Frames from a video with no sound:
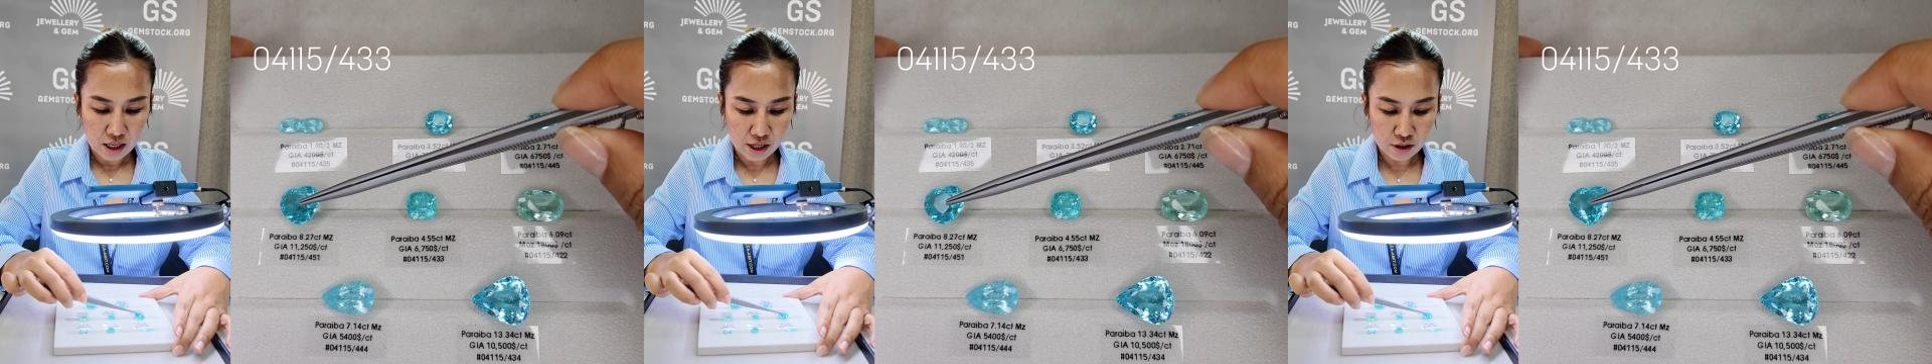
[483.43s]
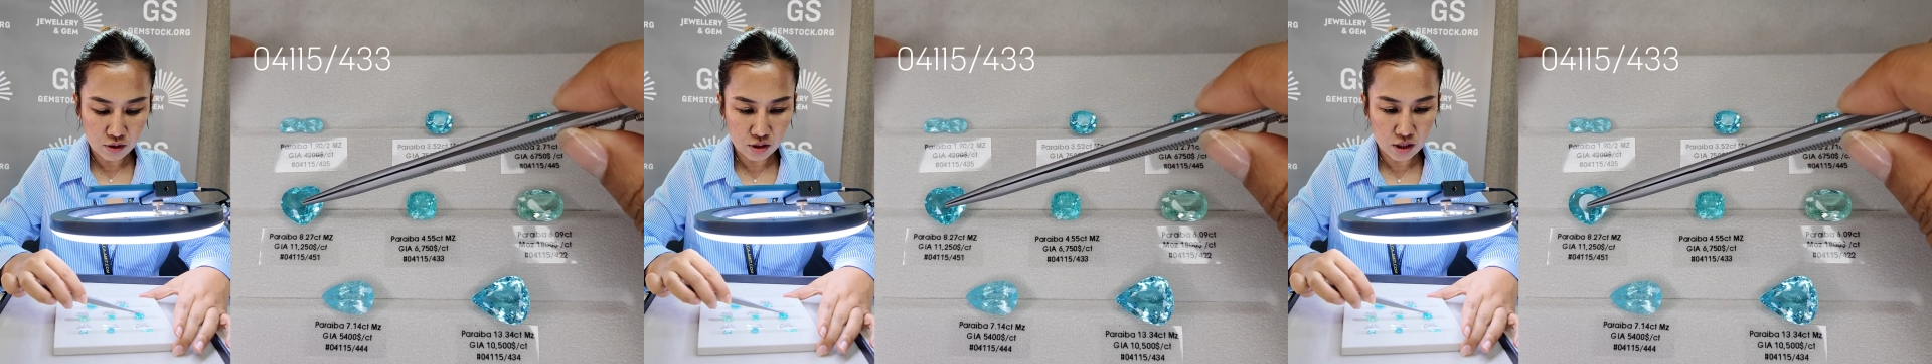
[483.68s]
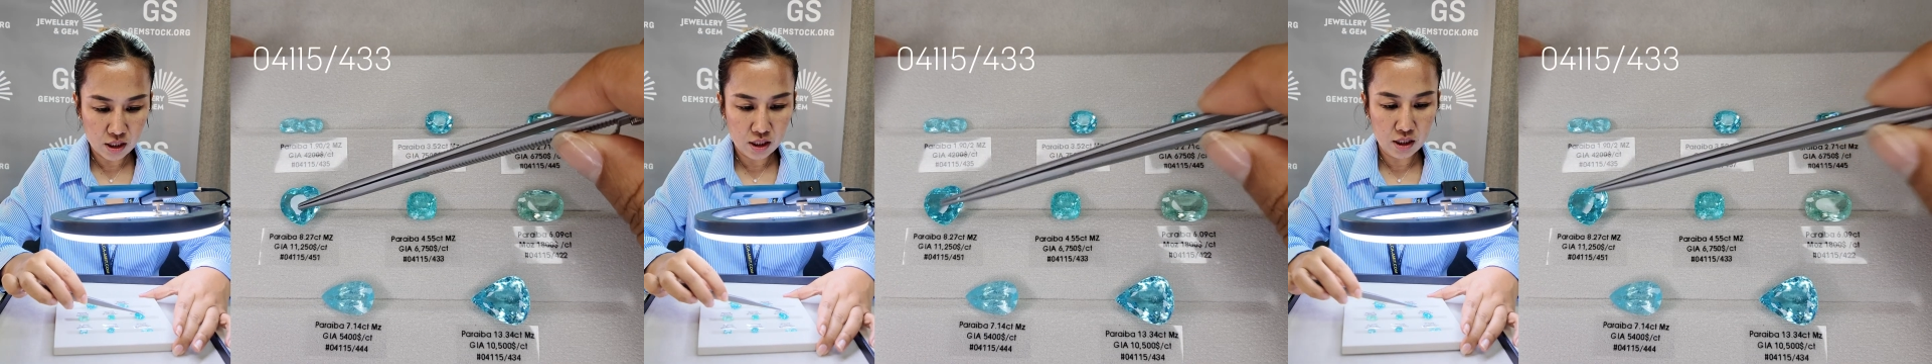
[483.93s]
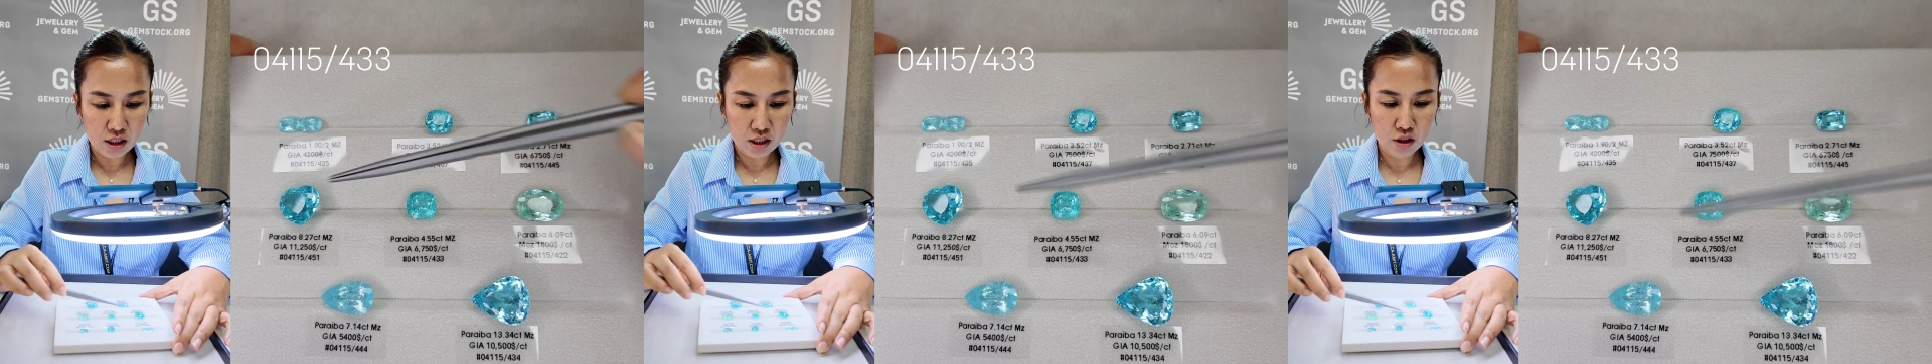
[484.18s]
I just see
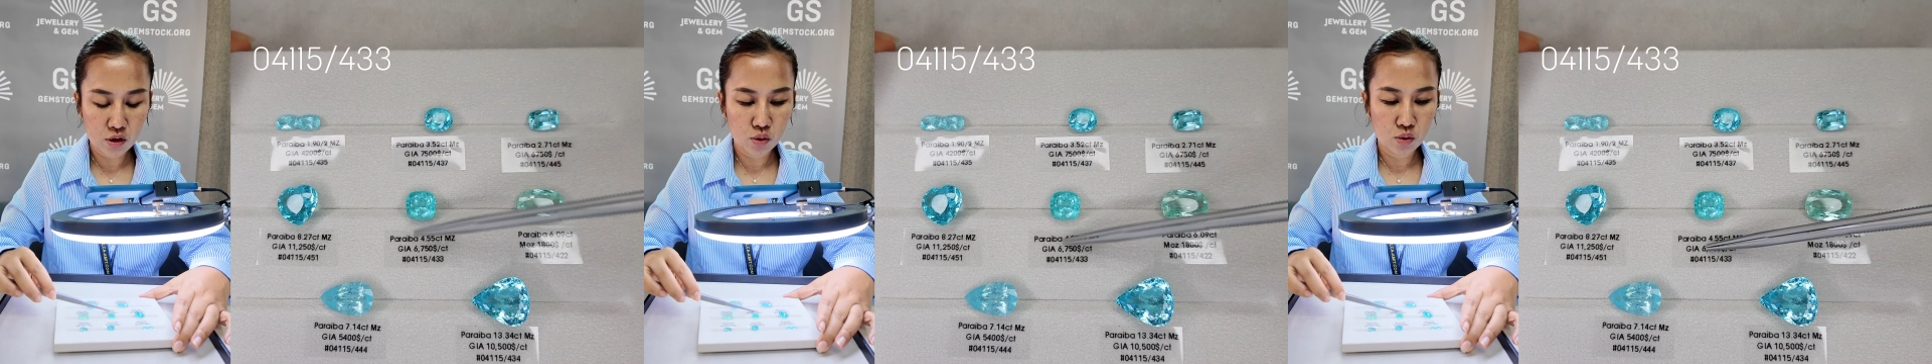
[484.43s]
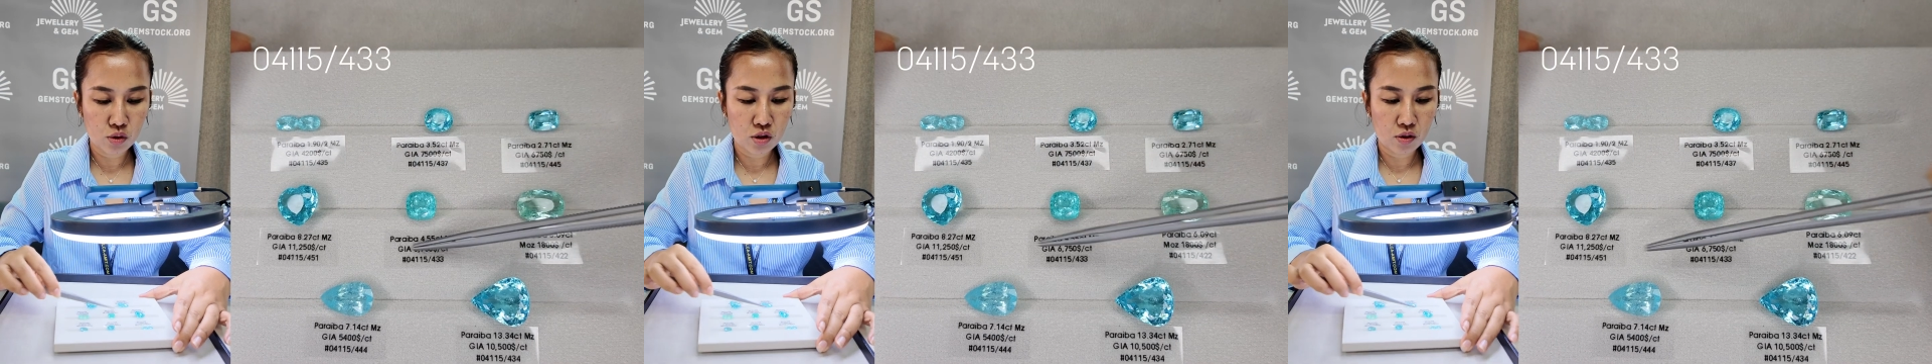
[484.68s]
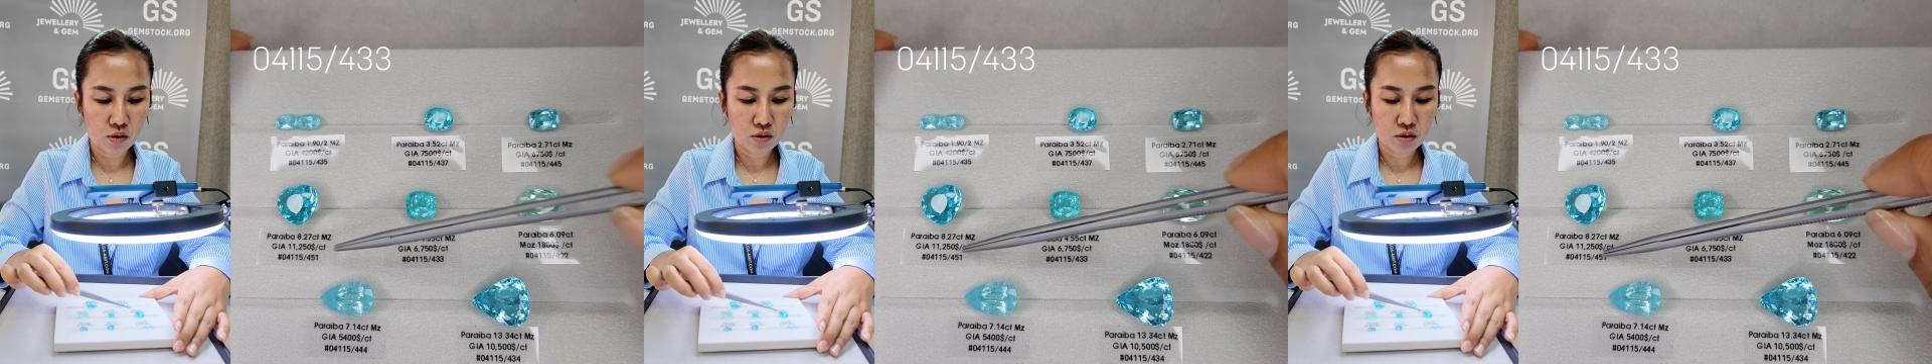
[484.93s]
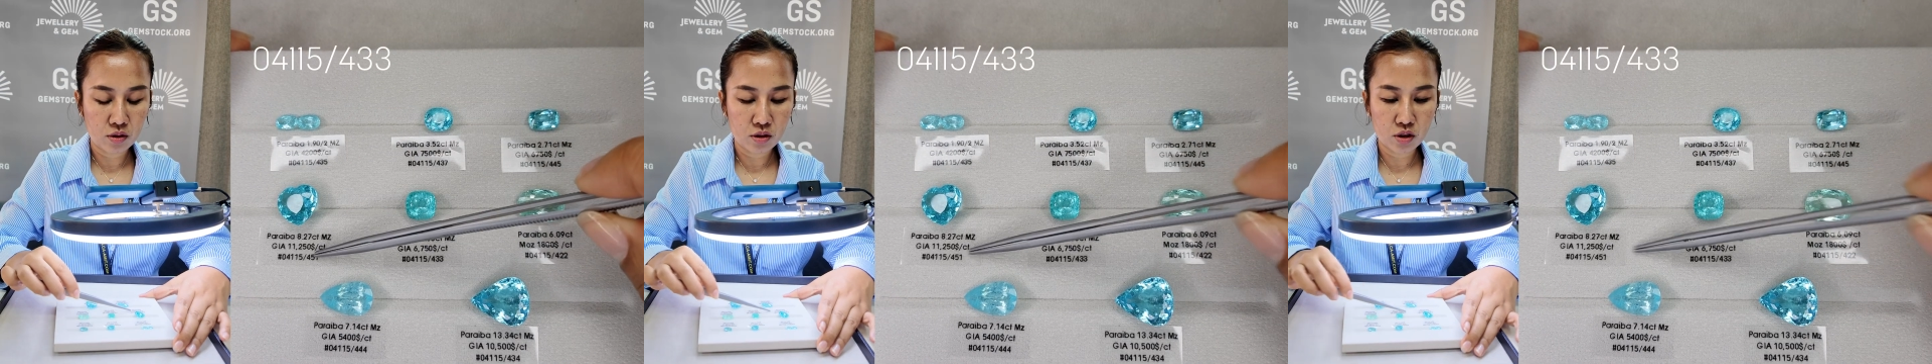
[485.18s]
these three
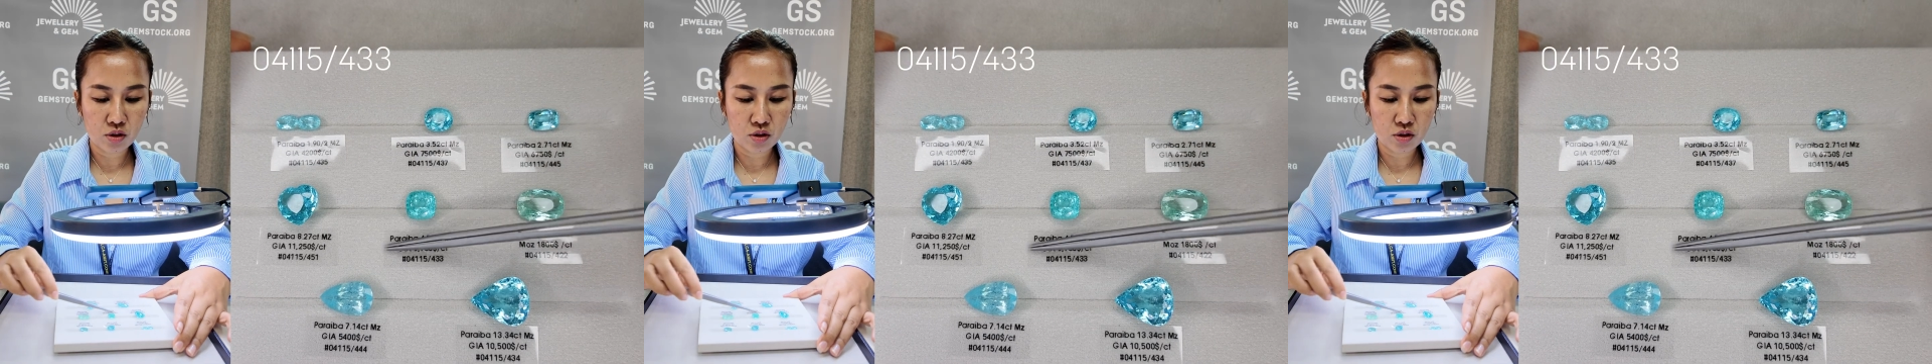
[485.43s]
stone,